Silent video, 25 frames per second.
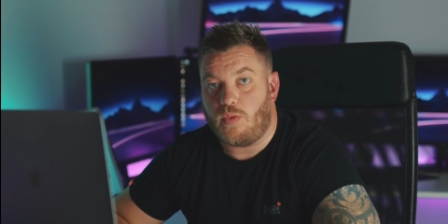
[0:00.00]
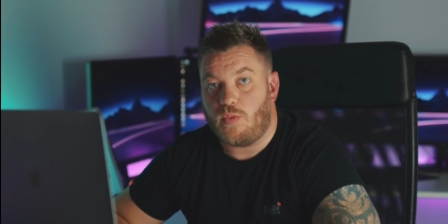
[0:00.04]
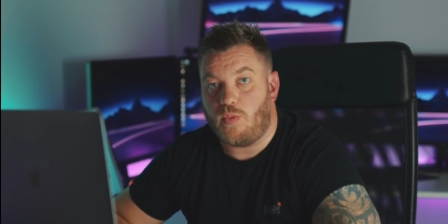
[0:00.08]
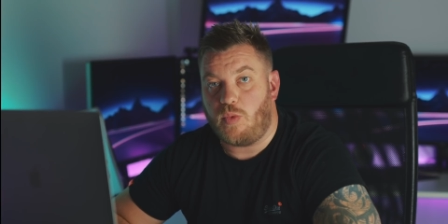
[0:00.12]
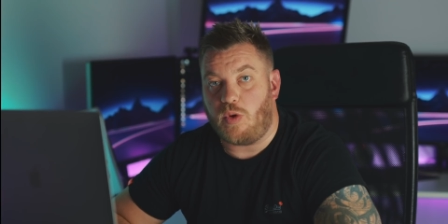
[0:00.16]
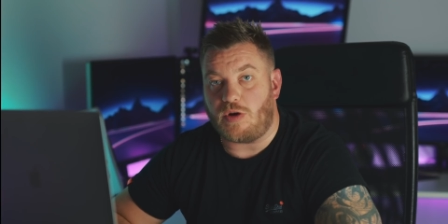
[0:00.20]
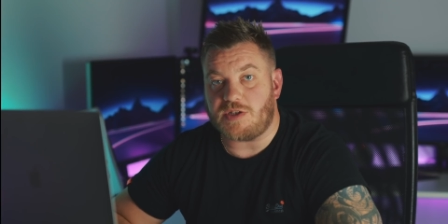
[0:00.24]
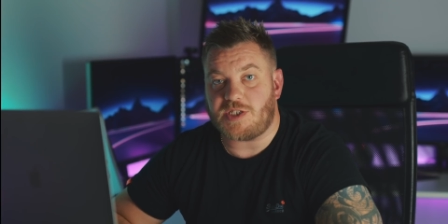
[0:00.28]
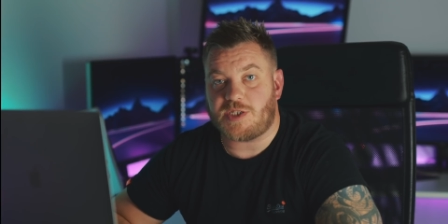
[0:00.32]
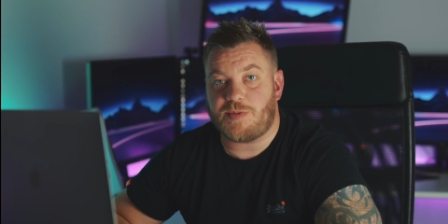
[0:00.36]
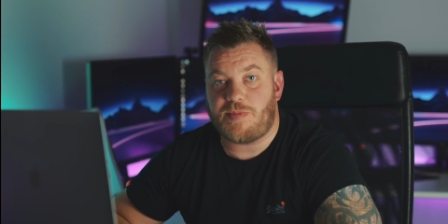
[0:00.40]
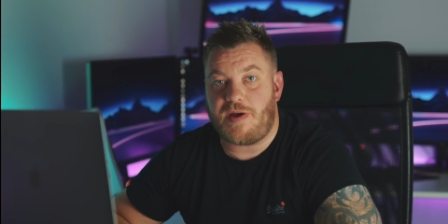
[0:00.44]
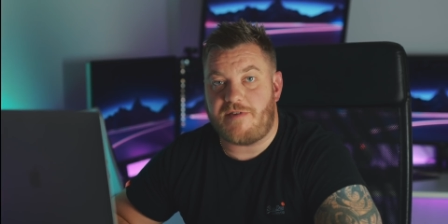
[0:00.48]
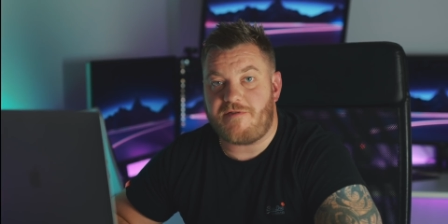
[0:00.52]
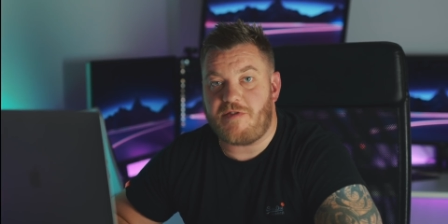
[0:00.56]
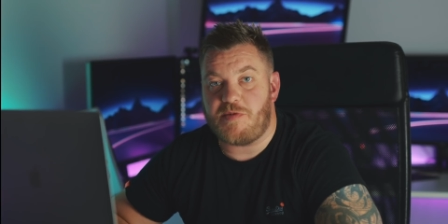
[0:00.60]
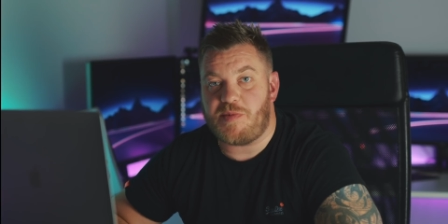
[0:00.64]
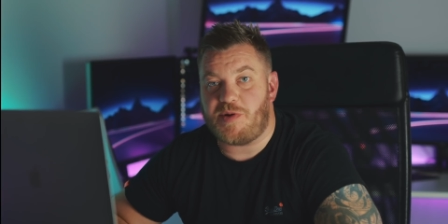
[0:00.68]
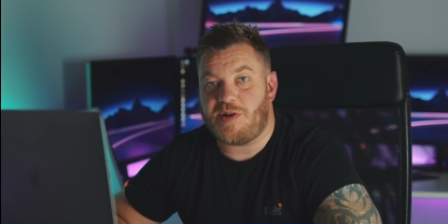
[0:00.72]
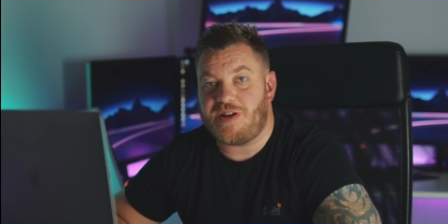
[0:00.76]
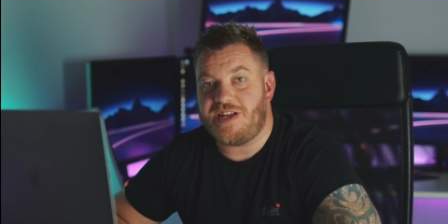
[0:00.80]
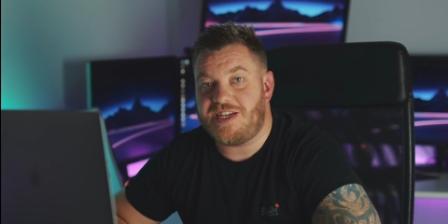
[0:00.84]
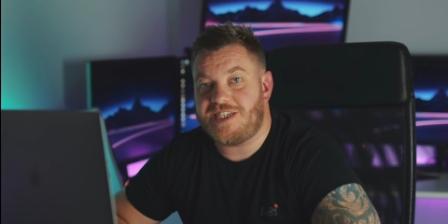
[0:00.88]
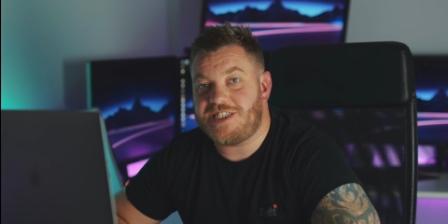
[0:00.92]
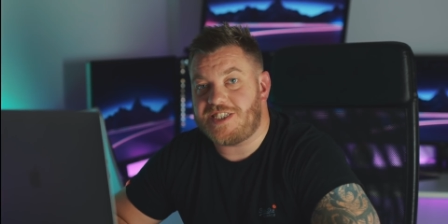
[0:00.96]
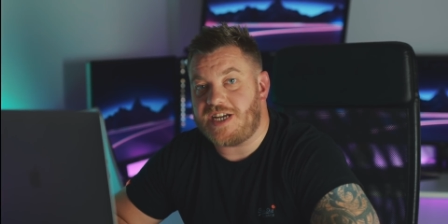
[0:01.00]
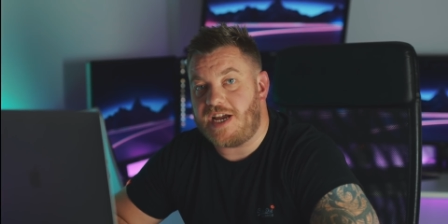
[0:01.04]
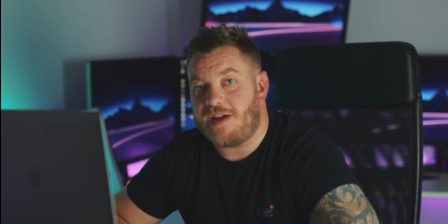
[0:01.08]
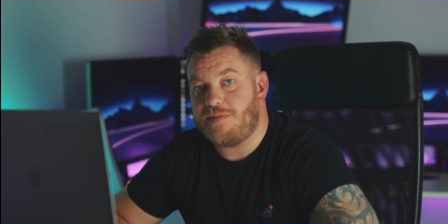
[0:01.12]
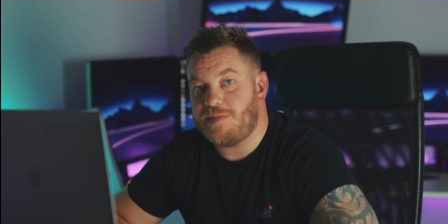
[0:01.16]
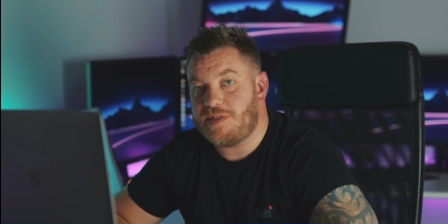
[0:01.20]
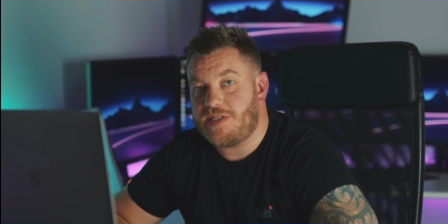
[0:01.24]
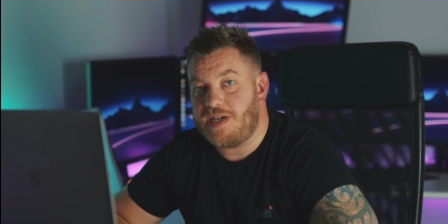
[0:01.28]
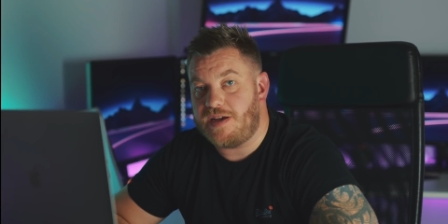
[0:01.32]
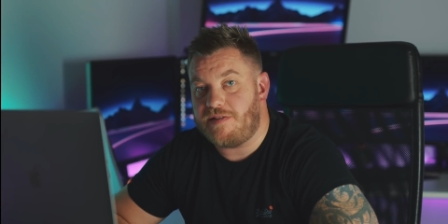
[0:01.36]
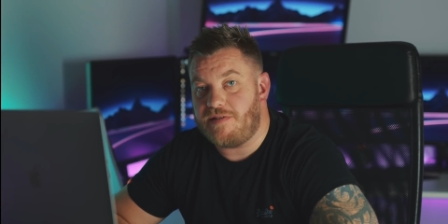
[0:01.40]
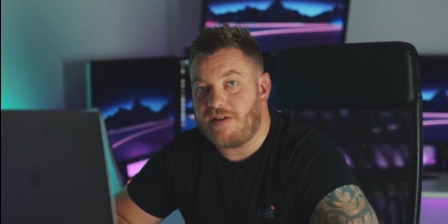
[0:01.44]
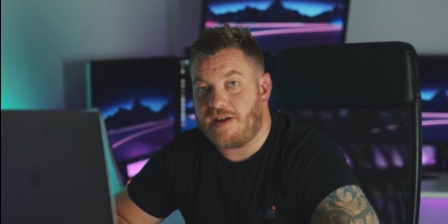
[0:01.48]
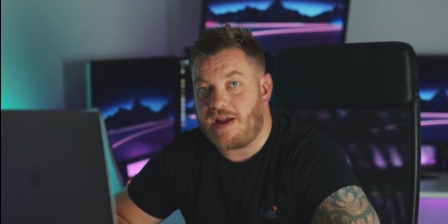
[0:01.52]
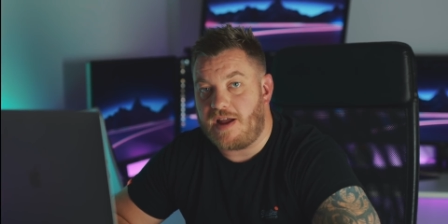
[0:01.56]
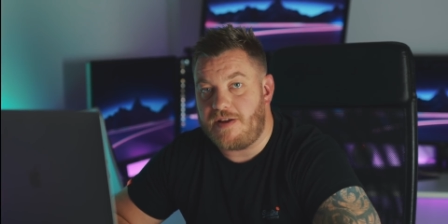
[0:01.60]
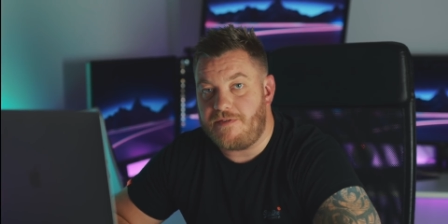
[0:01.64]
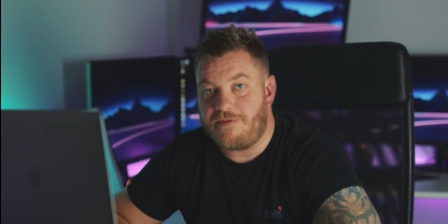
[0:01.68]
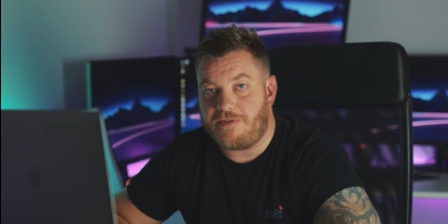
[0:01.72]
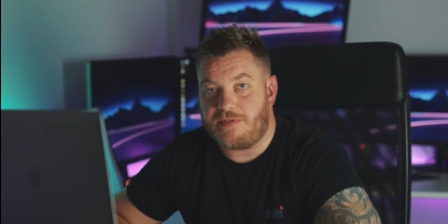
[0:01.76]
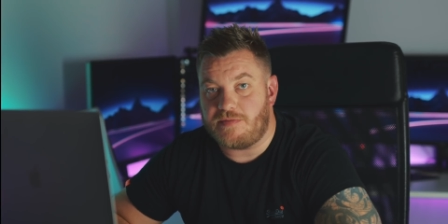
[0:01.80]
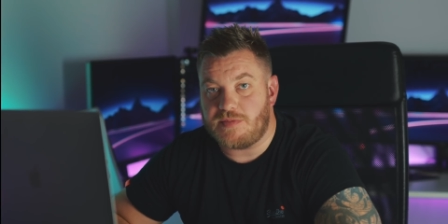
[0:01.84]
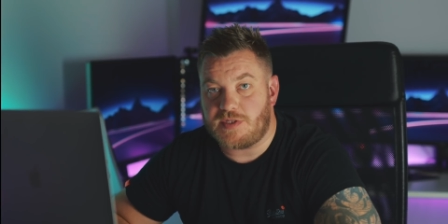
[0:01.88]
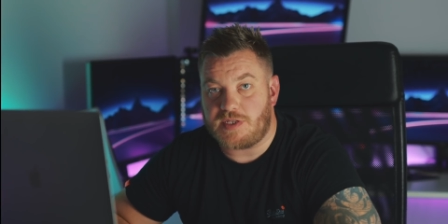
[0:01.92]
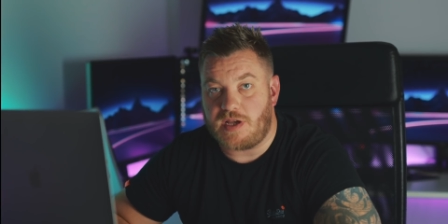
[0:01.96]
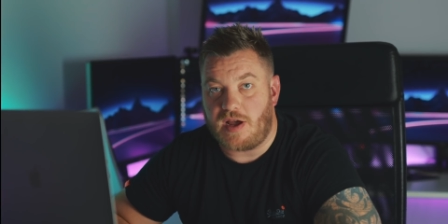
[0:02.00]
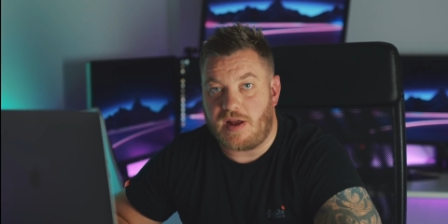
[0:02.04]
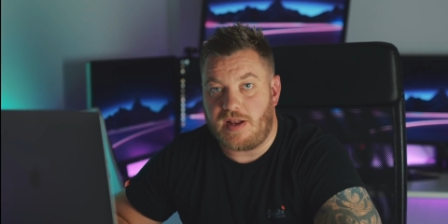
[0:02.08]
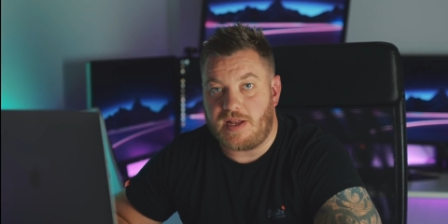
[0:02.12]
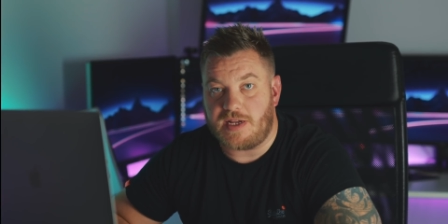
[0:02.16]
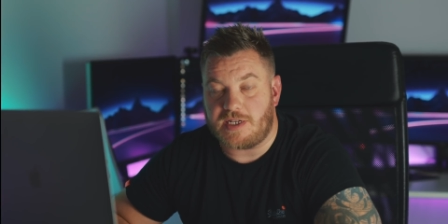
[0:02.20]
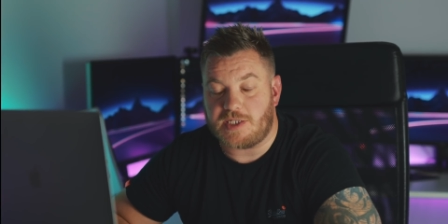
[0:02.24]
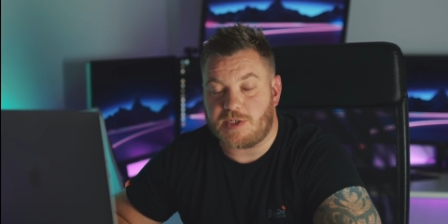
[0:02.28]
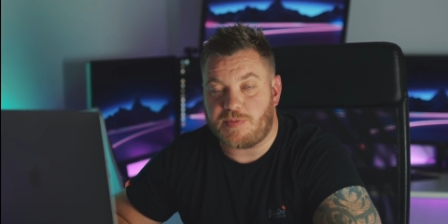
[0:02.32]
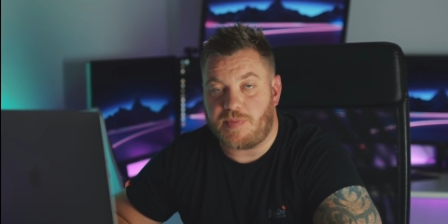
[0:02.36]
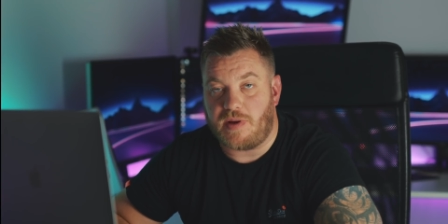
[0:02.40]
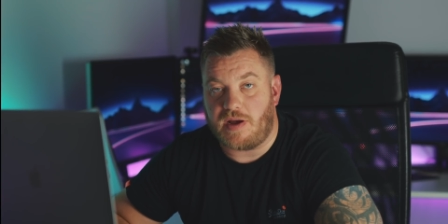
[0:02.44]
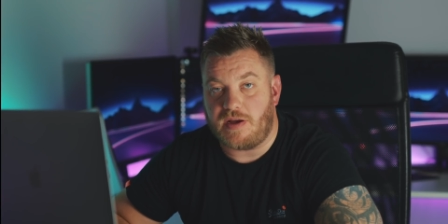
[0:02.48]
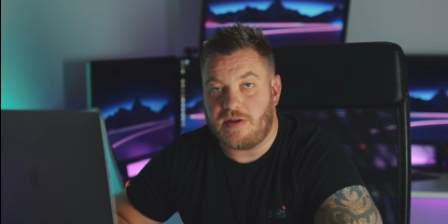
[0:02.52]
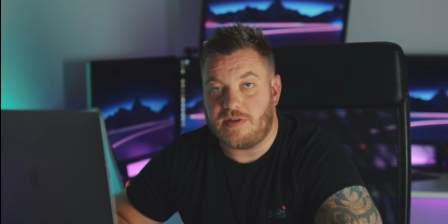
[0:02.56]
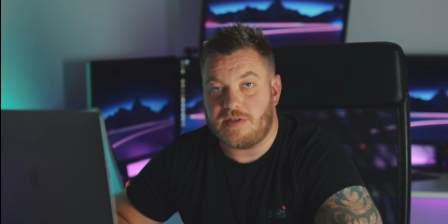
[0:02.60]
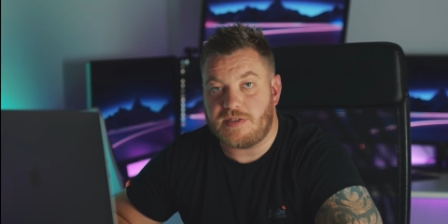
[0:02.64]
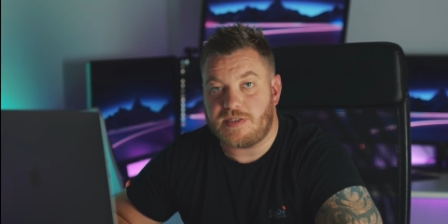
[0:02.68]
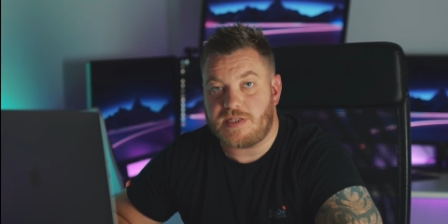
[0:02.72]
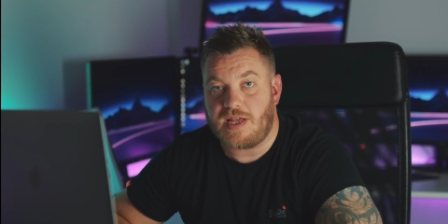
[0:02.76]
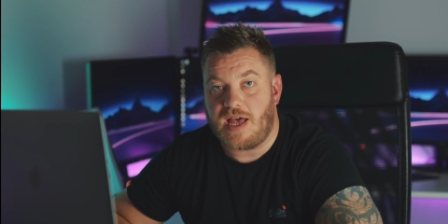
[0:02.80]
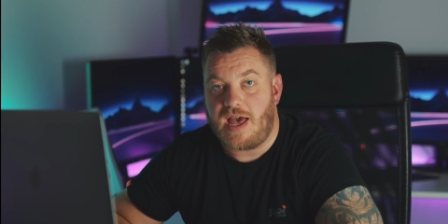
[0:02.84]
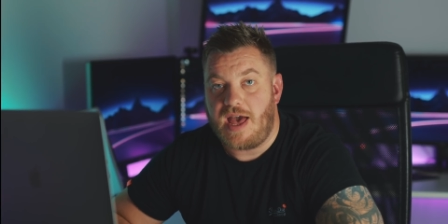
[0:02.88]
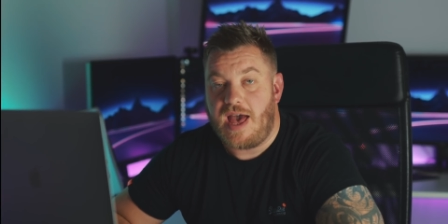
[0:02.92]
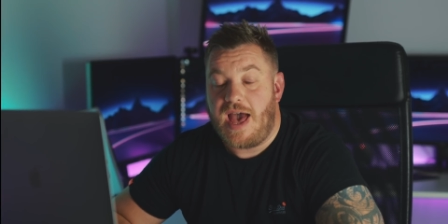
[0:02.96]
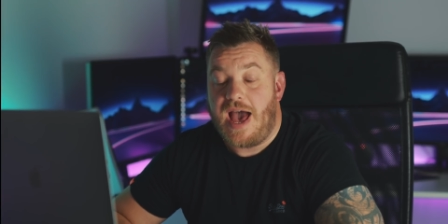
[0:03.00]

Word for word: What's up everybody, James here again from Totally Exposed